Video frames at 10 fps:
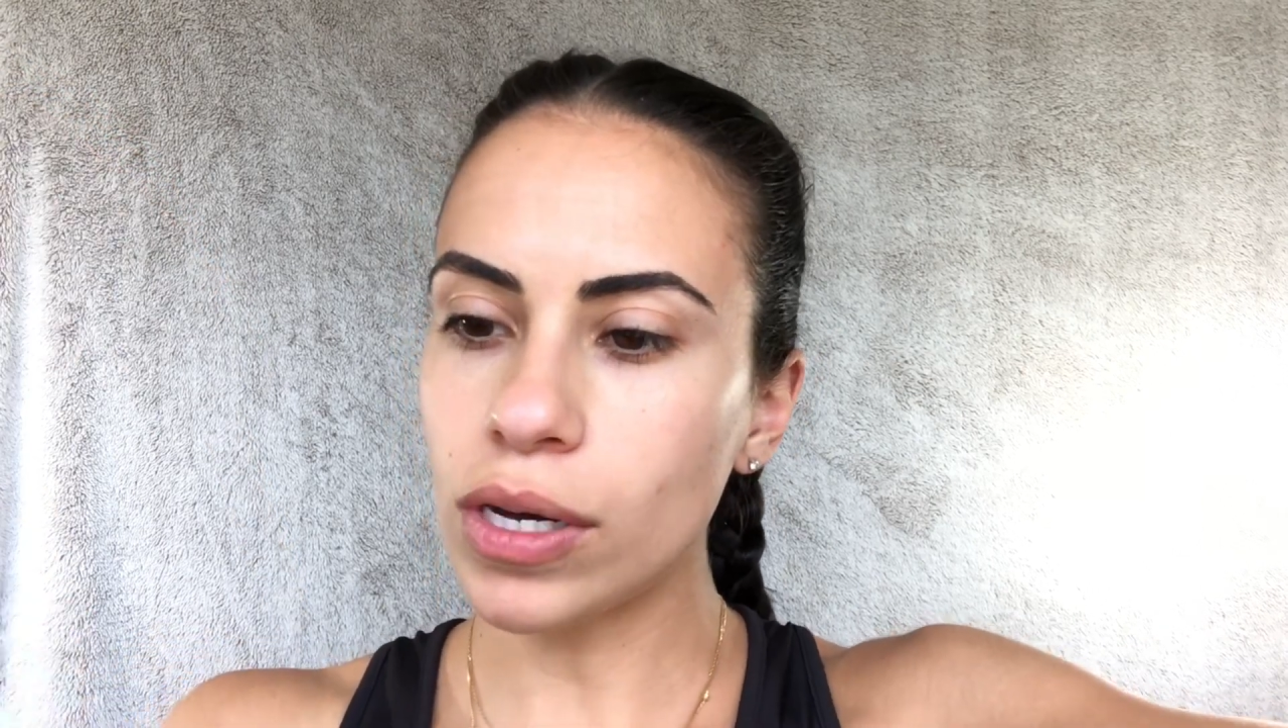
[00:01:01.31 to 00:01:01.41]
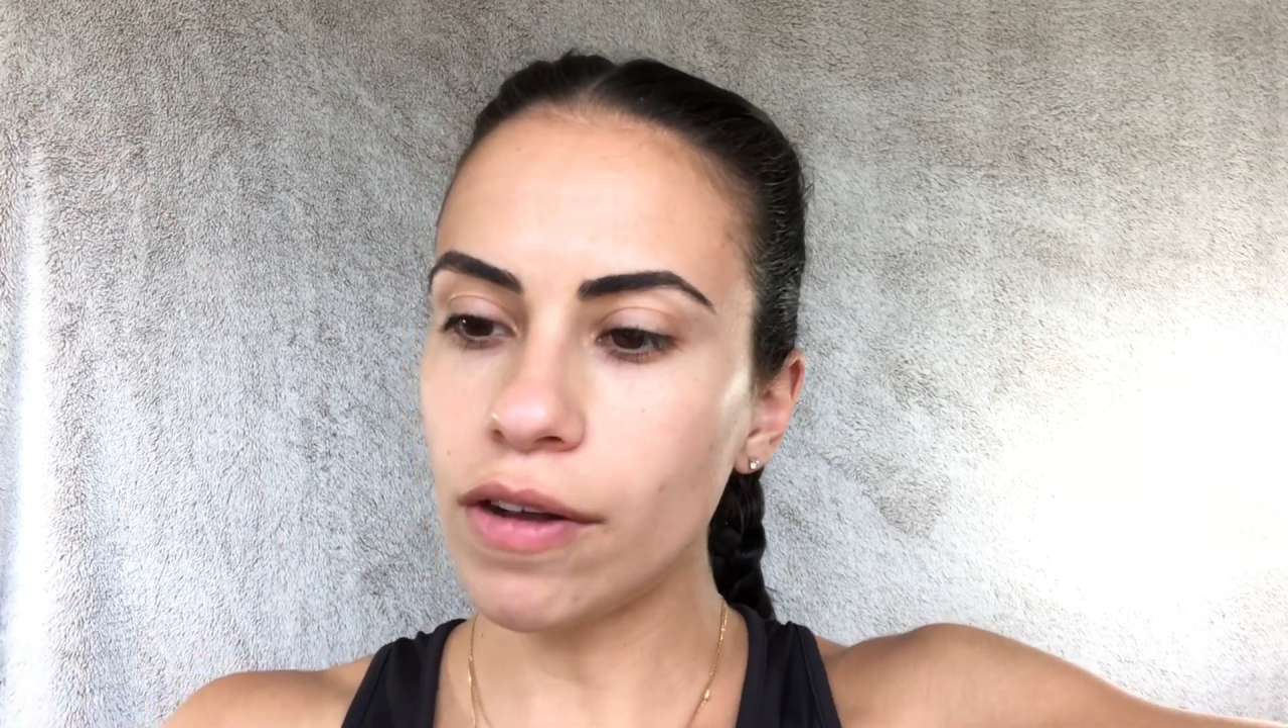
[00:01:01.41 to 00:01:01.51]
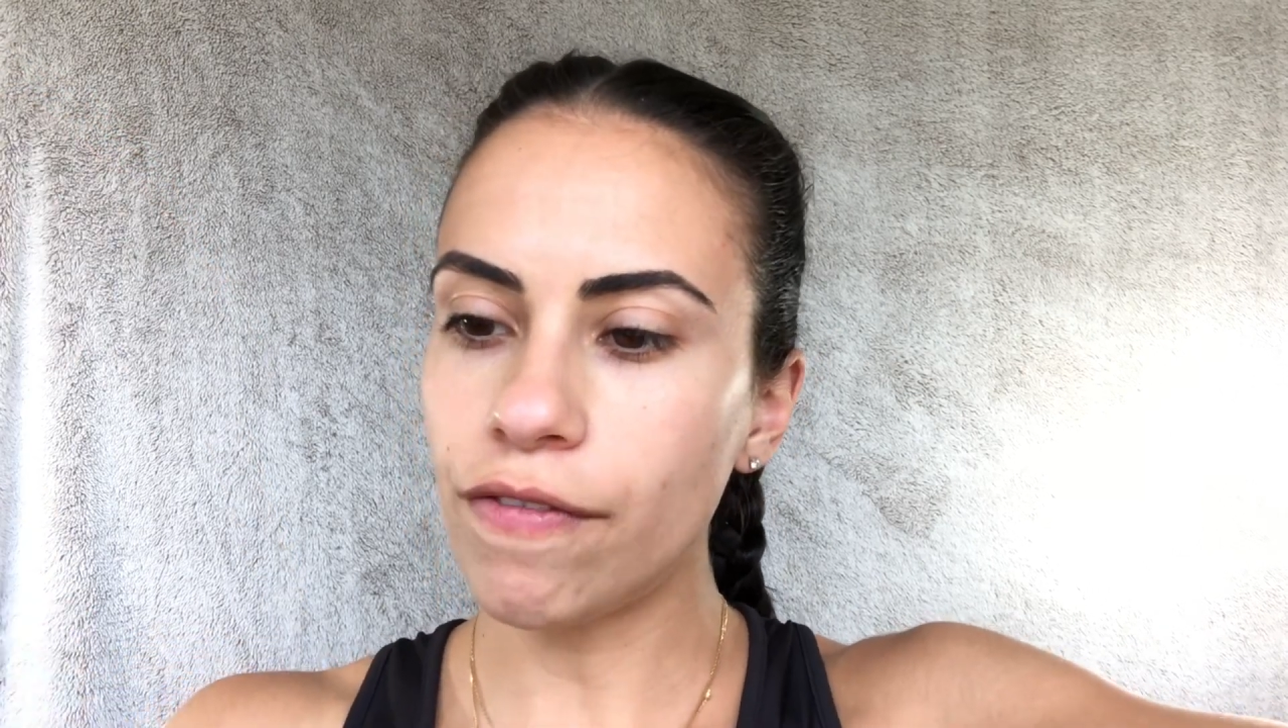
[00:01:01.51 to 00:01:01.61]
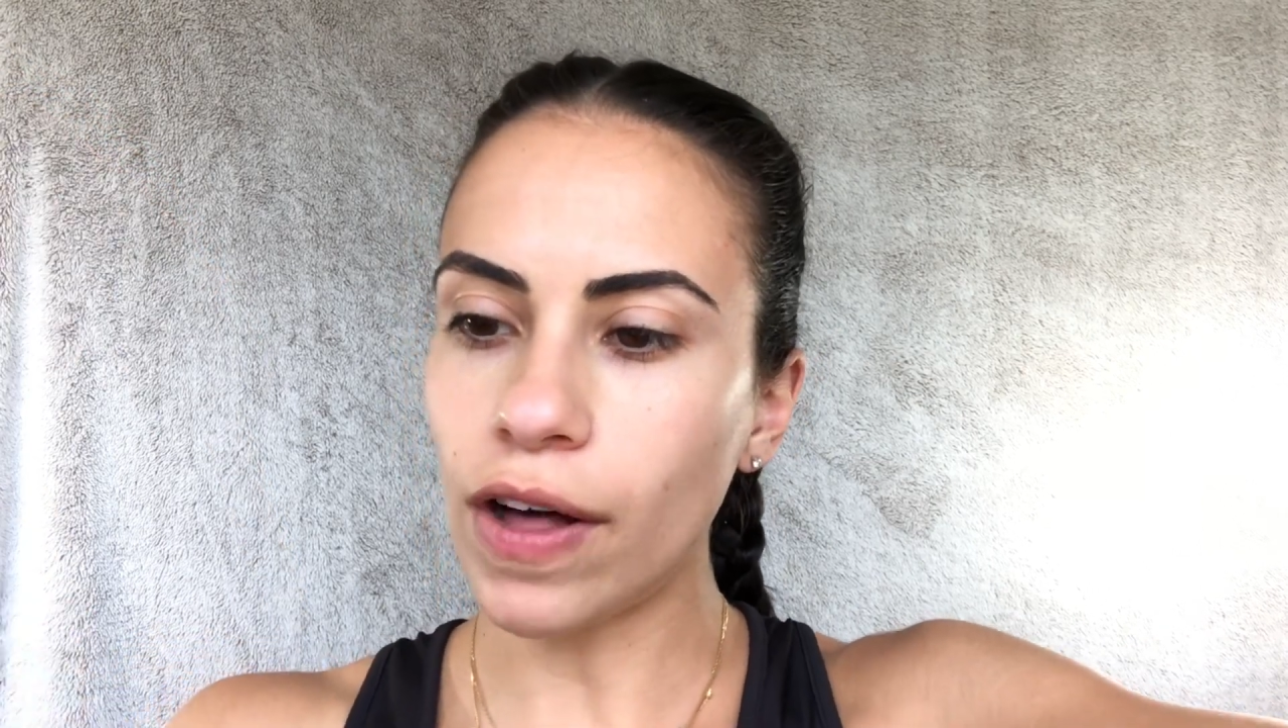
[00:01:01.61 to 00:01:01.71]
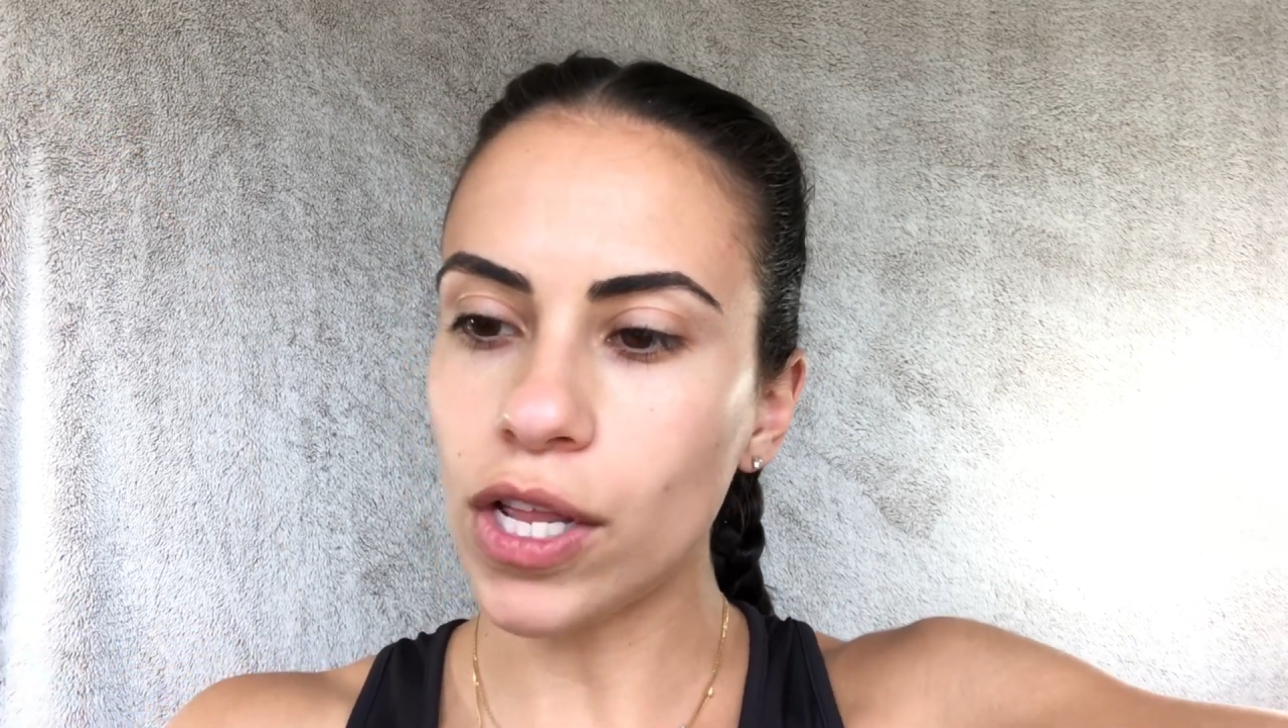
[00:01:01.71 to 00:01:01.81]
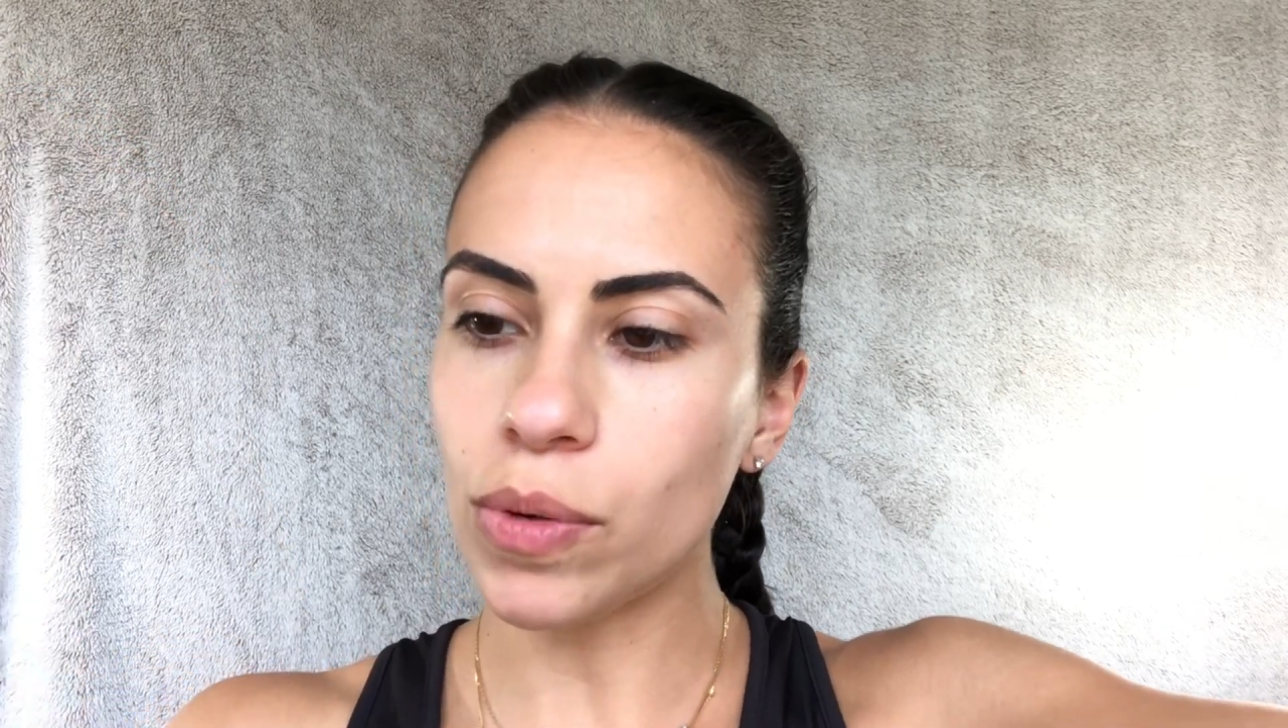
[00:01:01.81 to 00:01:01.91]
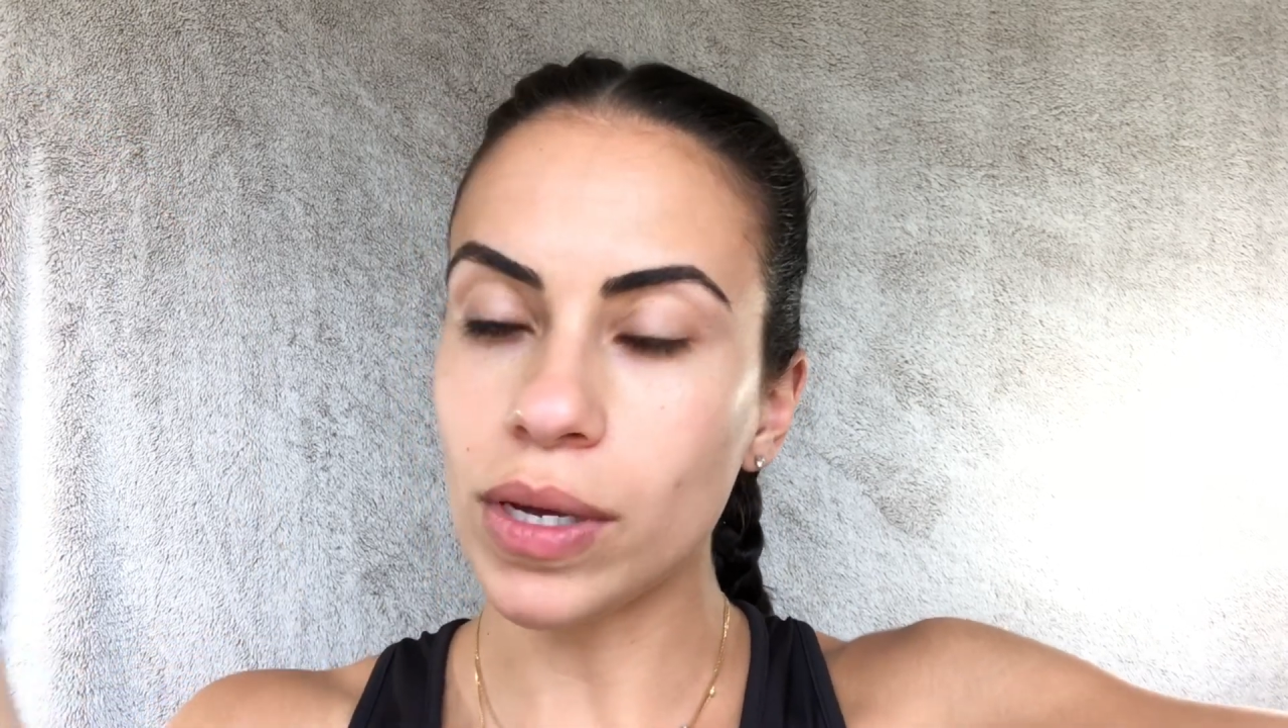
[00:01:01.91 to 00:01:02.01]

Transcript: going to follow